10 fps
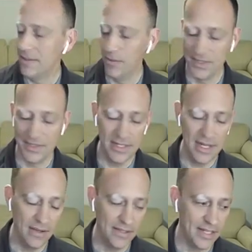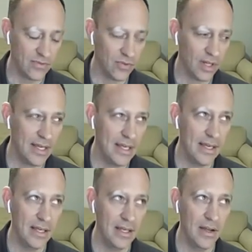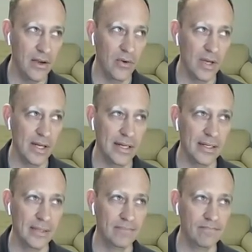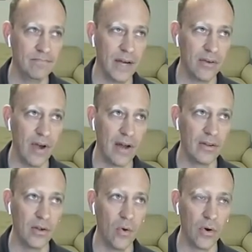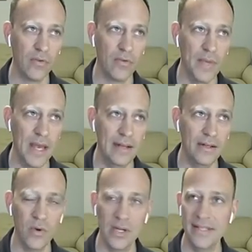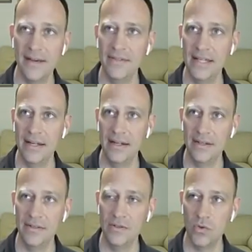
It just really, kind of rounding the corner from the end of 2017 into